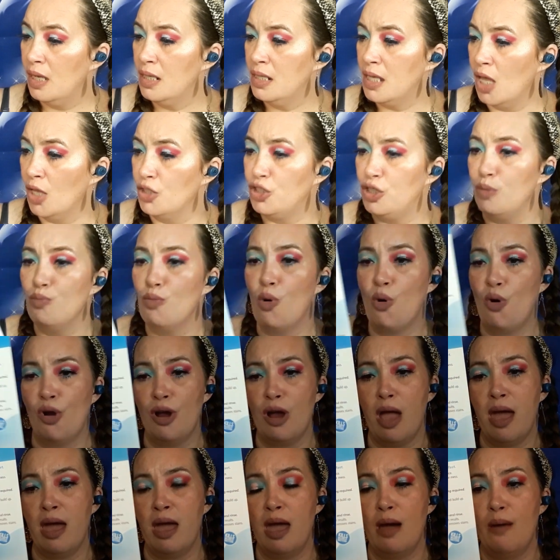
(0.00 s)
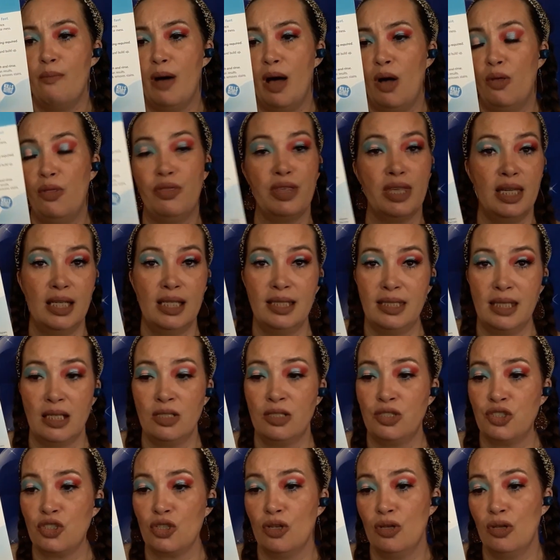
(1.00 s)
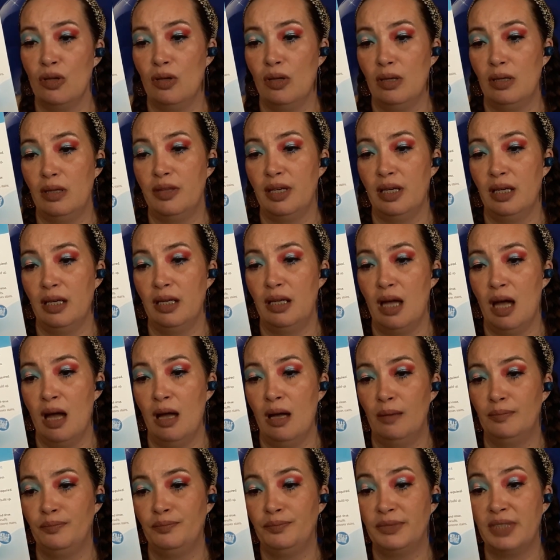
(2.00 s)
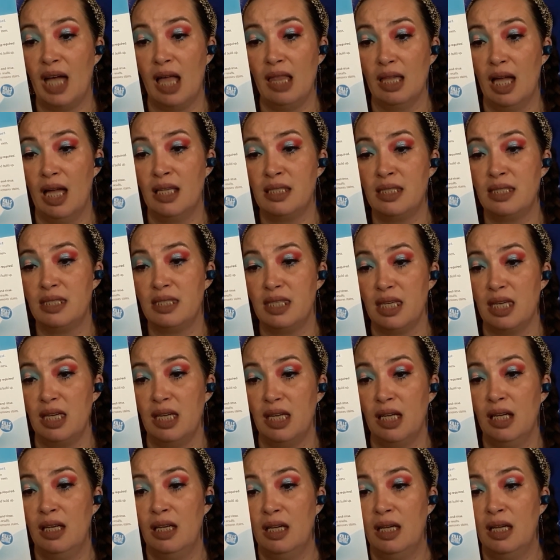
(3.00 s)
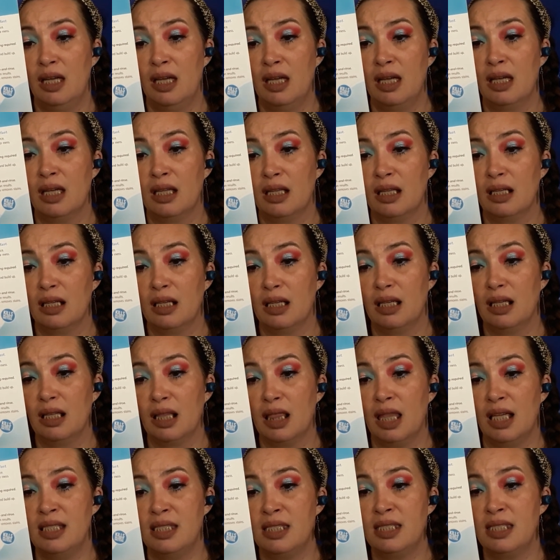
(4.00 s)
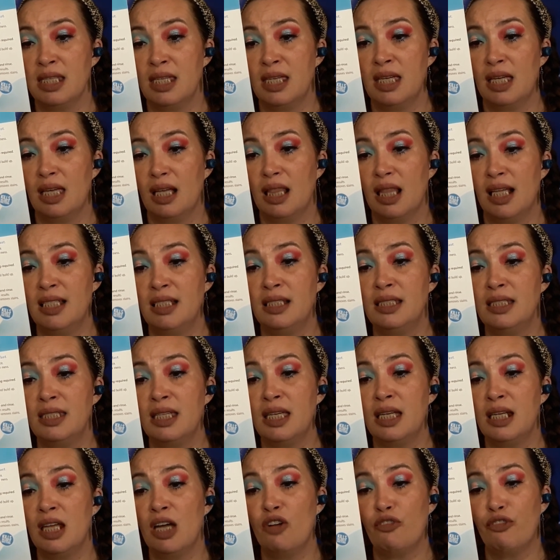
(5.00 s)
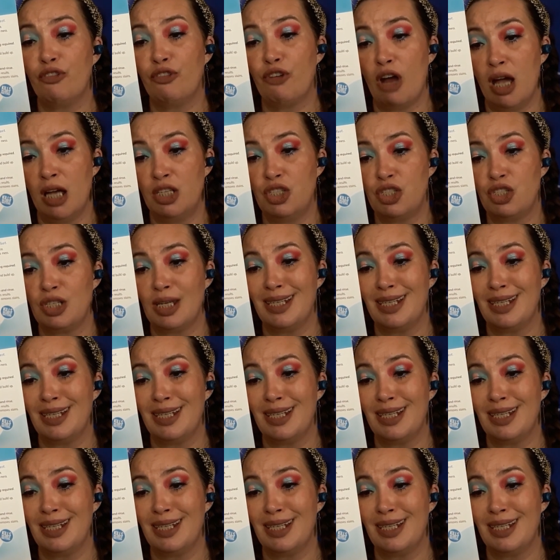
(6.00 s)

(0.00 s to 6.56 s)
tells you more about the dental, the towelettes, the cleansing fresh